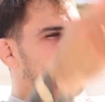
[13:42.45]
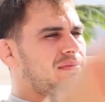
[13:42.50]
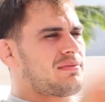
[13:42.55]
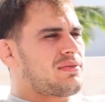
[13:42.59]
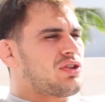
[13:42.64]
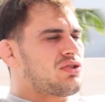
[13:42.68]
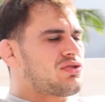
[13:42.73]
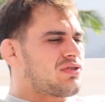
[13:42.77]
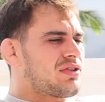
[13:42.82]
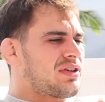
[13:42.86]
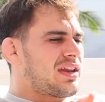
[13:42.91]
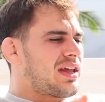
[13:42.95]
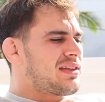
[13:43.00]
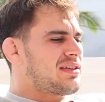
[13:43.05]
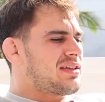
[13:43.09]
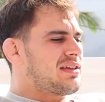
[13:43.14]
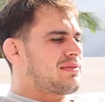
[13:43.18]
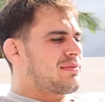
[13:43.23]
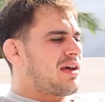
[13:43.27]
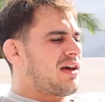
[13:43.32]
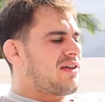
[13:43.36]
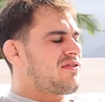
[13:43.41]
You train at
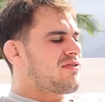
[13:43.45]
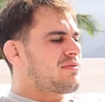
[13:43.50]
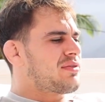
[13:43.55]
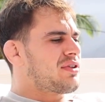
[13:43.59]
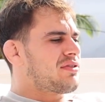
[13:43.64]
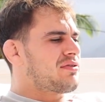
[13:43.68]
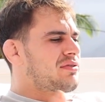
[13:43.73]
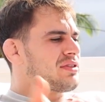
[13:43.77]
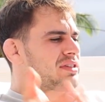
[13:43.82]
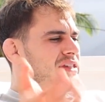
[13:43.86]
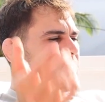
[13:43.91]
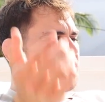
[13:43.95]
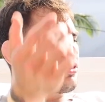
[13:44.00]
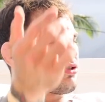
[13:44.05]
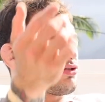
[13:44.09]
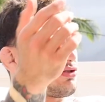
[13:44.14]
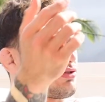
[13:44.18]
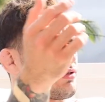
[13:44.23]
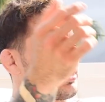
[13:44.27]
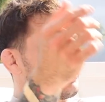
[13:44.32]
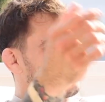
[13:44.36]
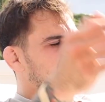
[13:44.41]
Team Alpha Male. What's like your
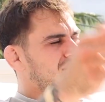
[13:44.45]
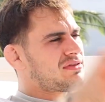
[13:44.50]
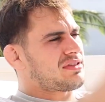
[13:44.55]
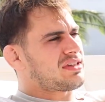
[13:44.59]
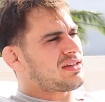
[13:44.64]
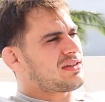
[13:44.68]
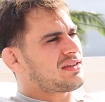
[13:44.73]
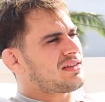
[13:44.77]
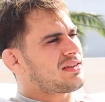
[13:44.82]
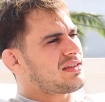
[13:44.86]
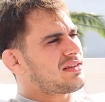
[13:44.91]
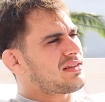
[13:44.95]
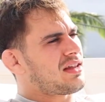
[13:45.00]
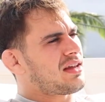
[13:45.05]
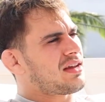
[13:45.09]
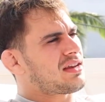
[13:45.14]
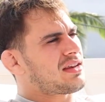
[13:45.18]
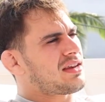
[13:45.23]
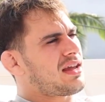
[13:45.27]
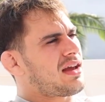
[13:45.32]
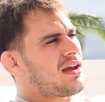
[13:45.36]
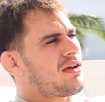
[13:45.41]
training routine like
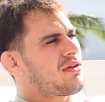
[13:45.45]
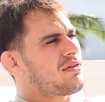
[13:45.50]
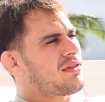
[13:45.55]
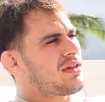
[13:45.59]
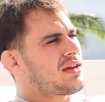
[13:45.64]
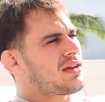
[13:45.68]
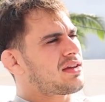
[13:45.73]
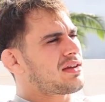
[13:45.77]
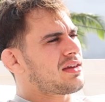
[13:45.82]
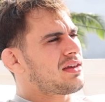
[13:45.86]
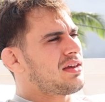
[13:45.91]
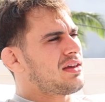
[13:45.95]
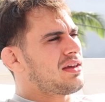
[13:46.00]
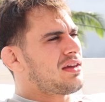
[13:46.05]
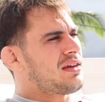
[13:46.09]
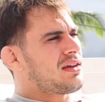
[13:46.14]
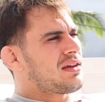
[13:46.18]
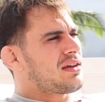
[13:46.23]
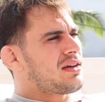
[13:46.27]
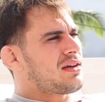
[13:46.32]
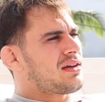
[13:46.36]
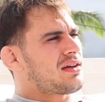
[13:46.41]
now? Like,
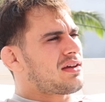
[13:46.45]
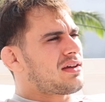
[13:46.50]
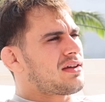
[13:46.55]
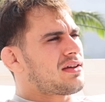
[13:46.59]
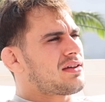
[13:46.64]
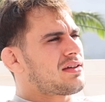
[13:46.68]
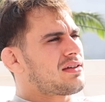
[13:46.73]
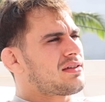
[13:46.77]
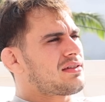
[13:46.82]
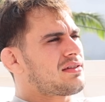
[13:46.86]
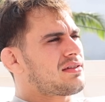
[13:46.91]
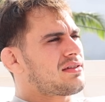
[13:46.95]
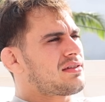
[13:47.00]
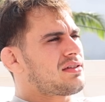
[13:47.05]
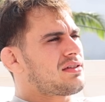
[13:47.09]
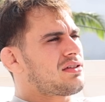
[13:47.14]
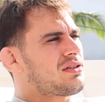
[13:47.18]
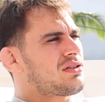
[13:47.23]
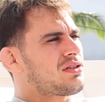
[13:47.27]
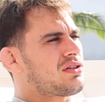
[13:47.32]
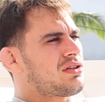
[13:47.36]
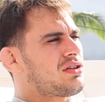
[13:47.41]

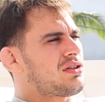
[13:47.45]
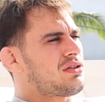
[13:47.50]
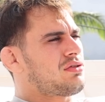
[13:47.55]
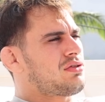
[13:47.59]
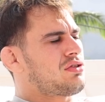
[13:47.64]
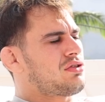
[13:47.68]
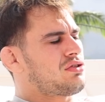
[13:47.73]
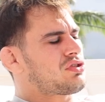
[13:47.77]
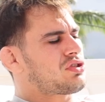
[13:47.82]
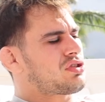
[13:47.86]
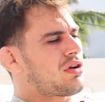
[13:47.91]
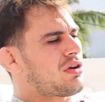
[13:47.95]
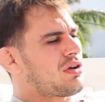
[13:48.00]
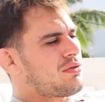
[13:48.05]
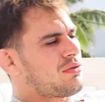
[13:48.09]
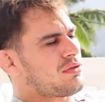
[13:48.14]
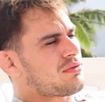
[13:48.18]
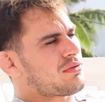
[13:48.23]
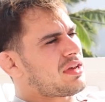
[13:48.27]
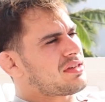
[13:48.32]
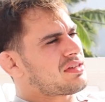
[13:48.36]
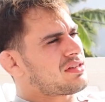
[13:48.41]
so you started
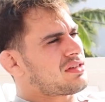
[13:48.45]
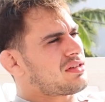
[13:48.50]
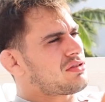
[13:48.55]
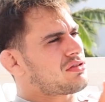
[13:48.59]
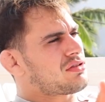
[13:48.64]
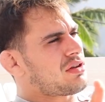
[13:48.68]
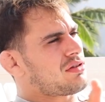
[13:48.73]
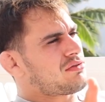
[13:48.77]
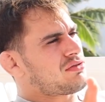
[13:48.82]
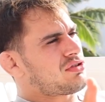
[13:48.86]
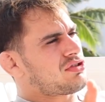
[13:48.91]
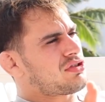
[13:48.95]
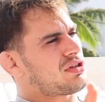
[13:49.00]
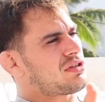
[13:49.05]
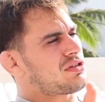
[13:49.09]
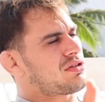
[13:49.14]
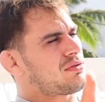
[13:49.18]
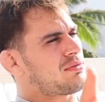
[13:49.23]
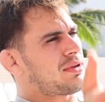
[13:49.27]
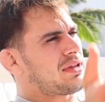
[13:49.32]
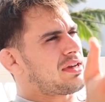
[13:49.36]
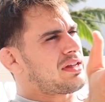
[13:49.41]
with wrestling, you started with
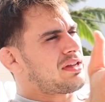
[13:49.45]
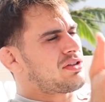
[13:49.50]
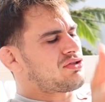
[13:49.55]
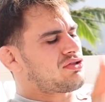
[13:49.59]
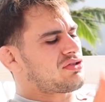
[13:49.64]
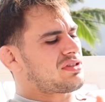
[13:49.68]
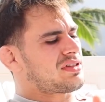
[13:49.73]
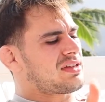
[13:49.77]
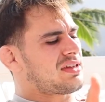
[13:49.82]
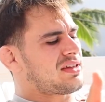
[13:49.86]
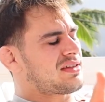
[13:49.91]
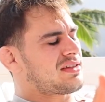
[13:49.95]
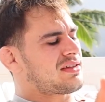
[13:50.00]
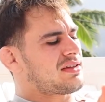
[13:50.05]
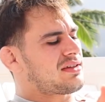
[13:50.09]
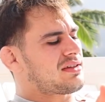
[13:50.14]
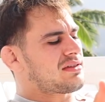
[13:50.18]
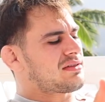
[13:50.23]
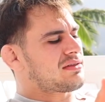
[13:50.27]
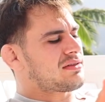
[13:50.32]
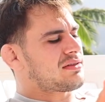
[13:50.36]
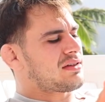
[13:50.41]
jiu-jitsu, but interestingly,
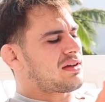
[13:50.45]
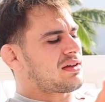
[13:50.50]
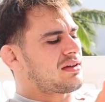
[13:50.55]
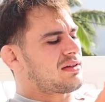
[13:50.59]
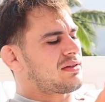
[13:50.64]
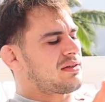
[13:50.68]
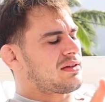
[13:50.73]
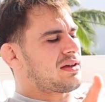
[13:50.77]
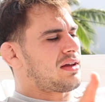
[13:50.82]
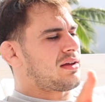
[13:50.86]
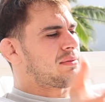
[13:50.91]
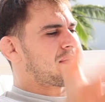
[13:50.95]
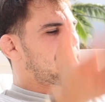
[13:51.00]
I